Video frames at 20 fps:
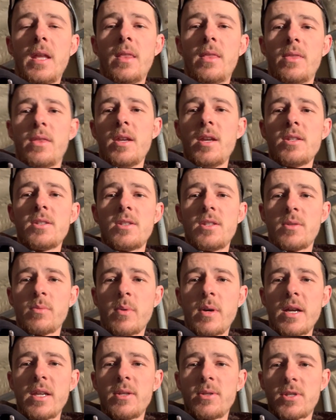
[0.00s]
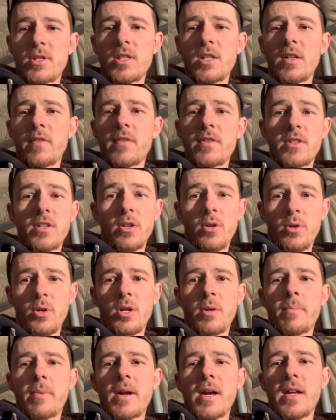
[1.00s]
And this is why you service your
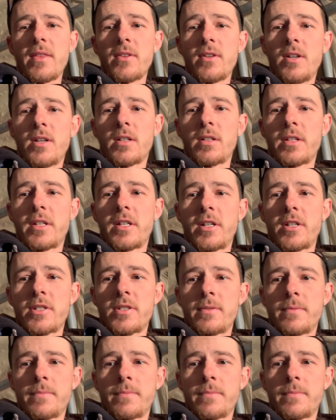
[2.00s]
oil bath air cleaners.